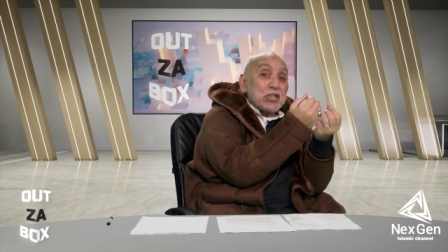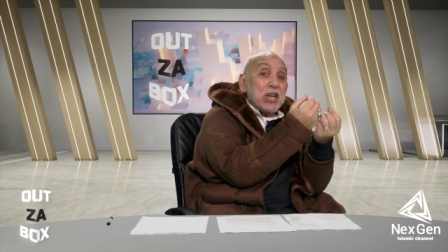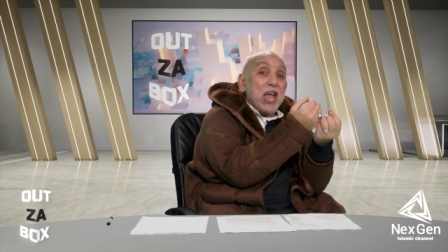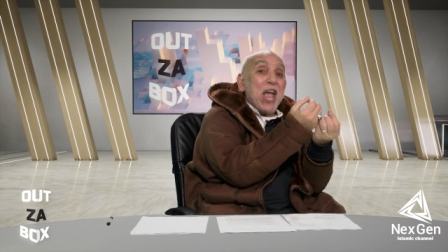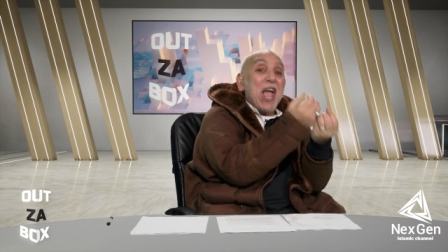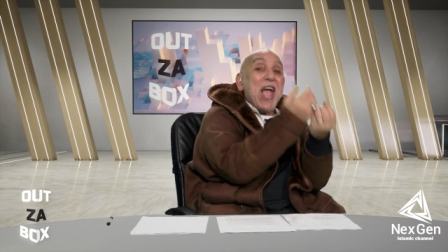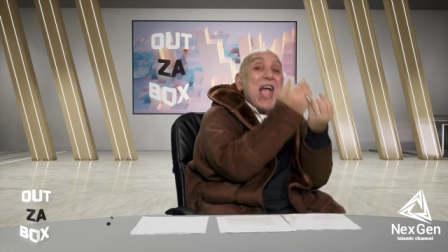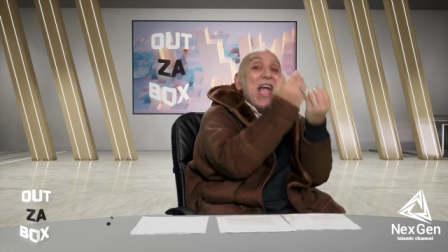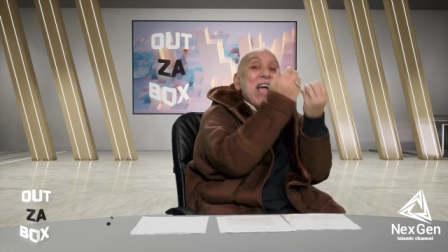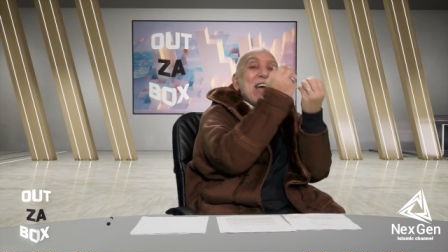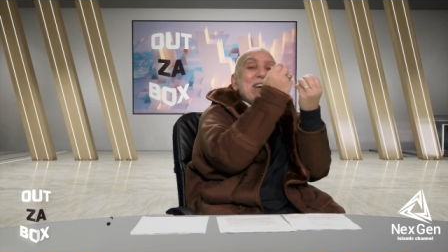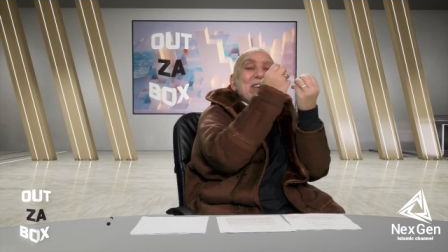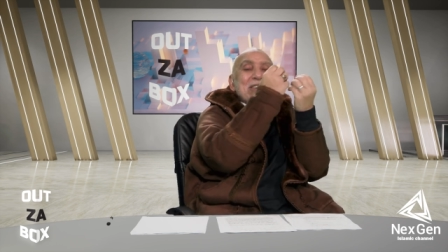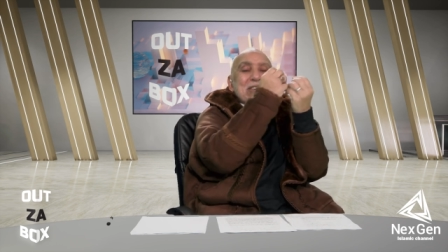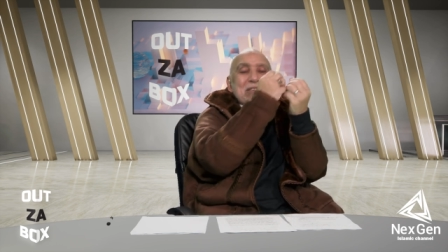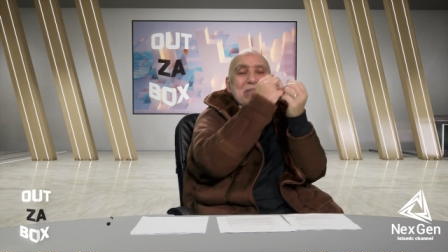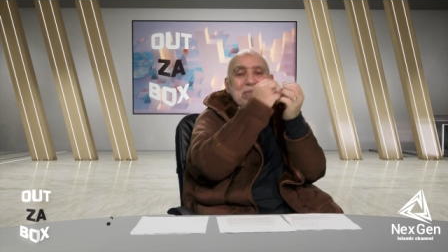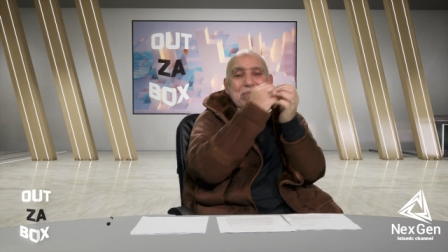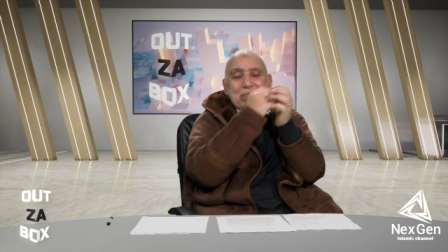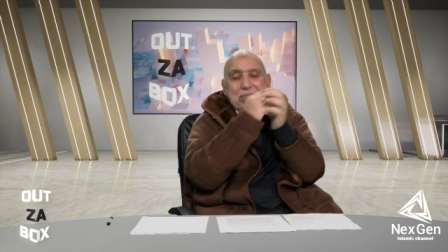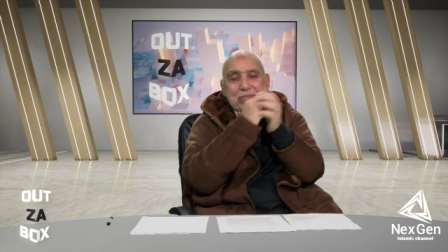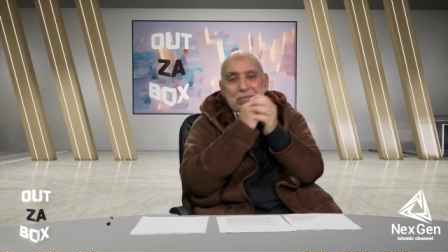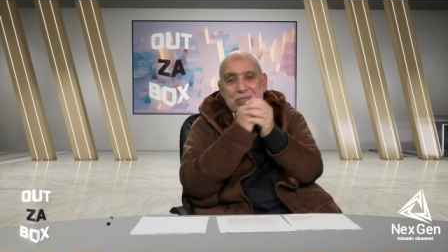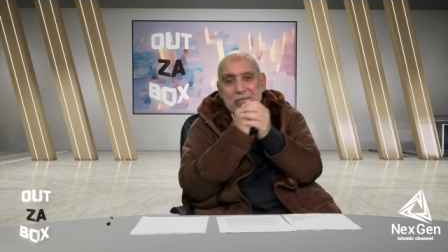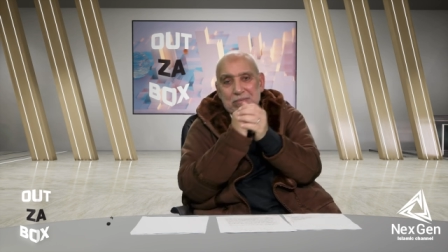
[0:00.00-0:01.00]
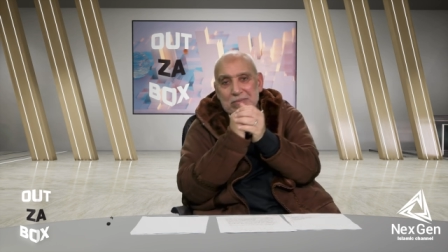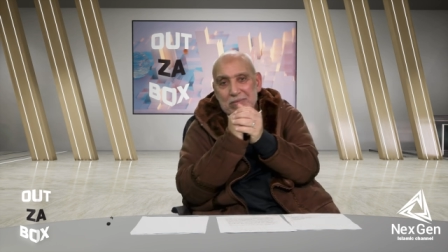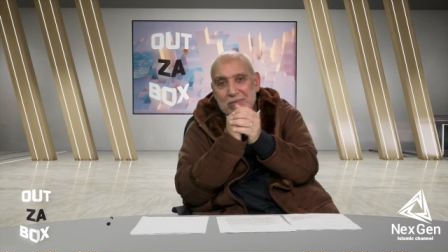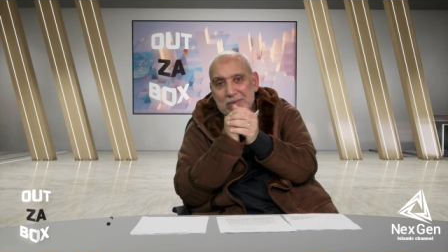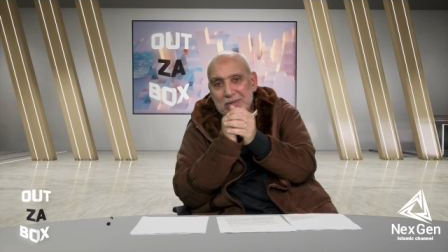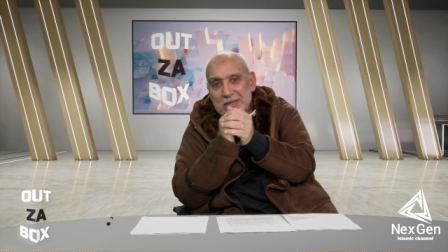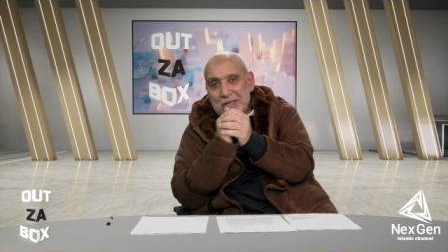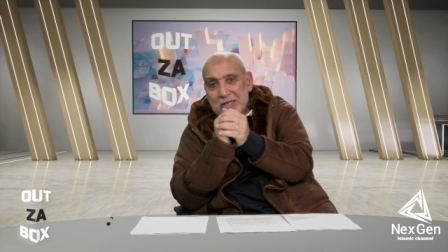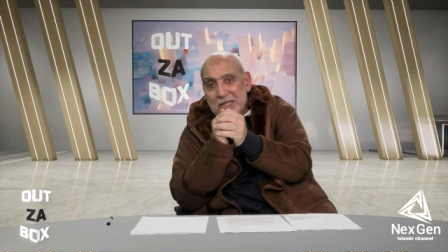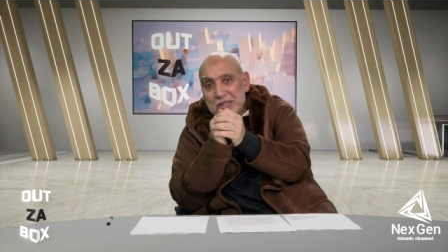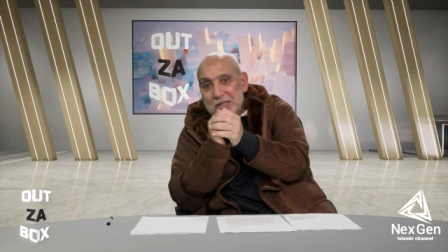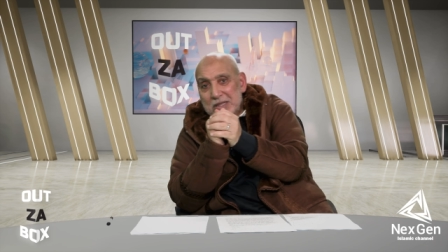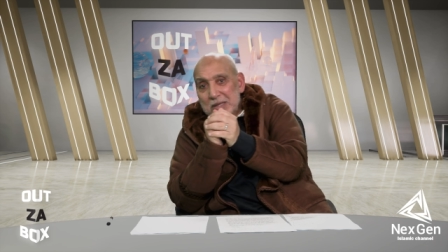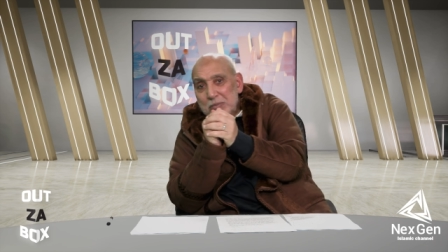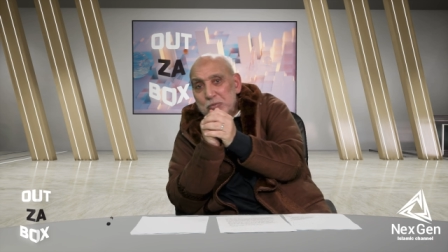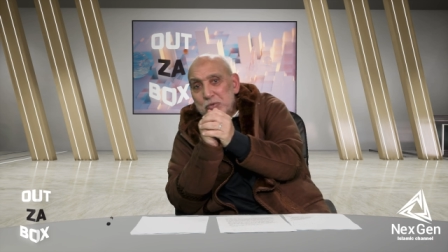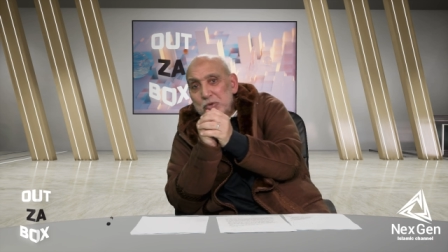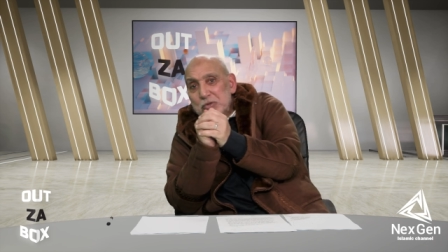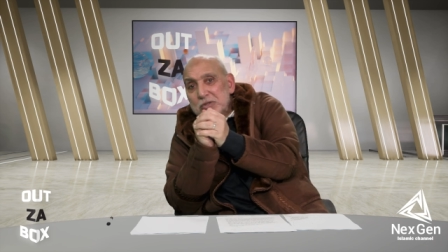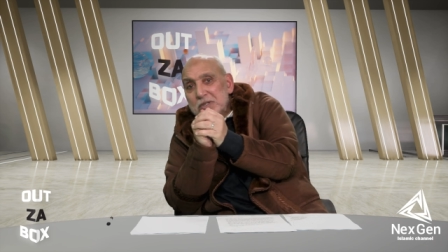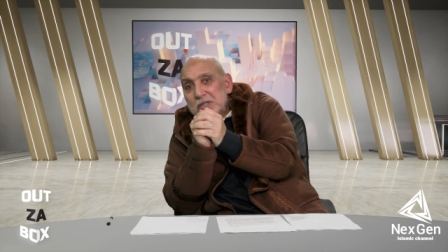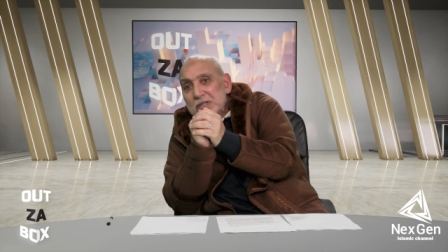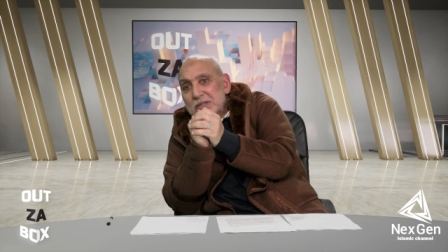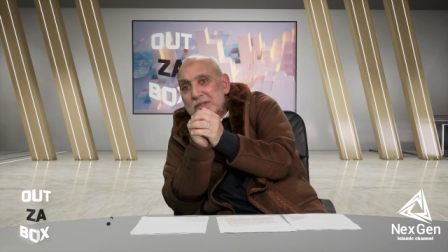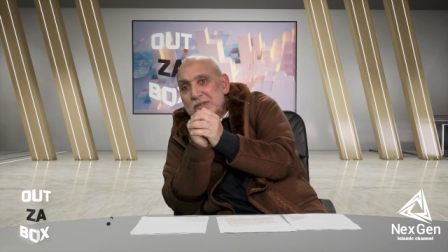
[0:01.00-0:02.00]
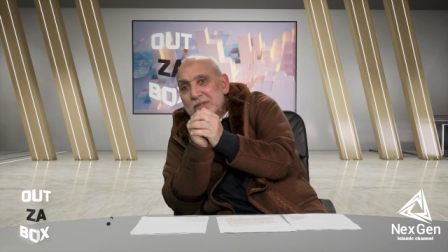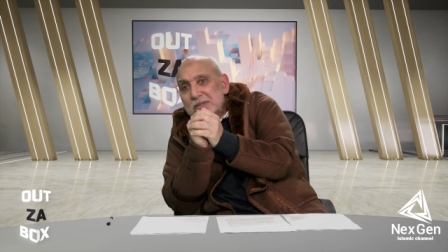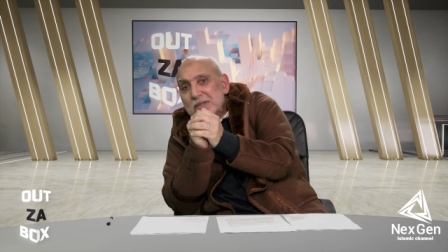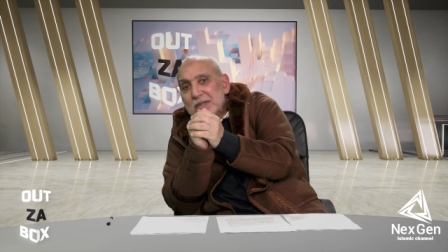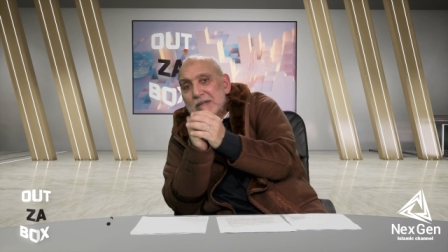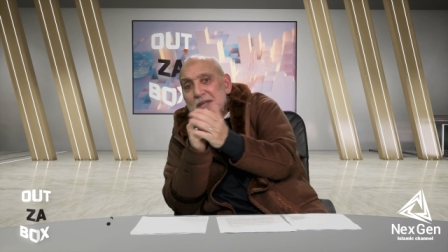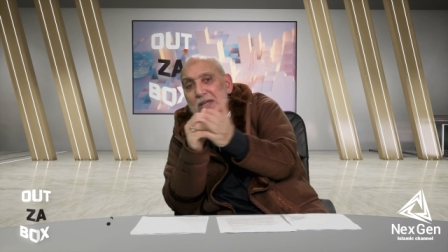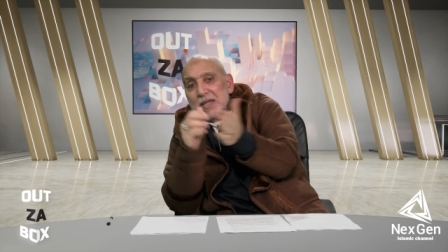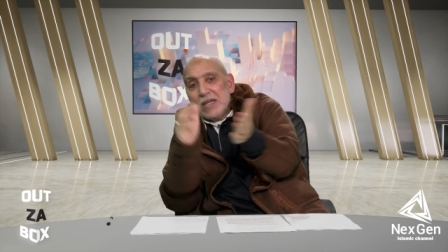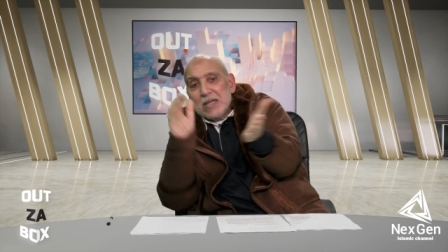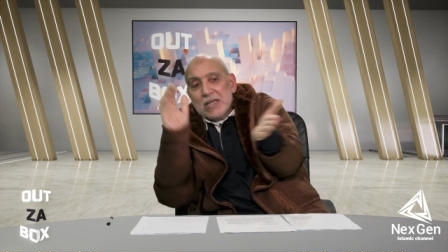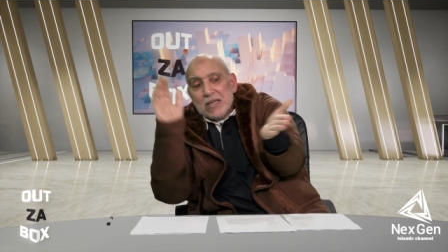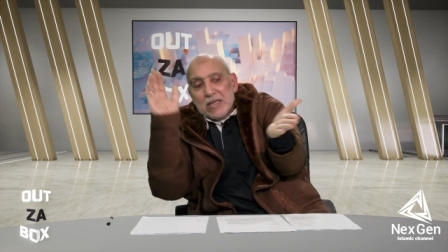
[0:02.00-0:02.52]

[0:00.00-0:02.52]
share in the booties,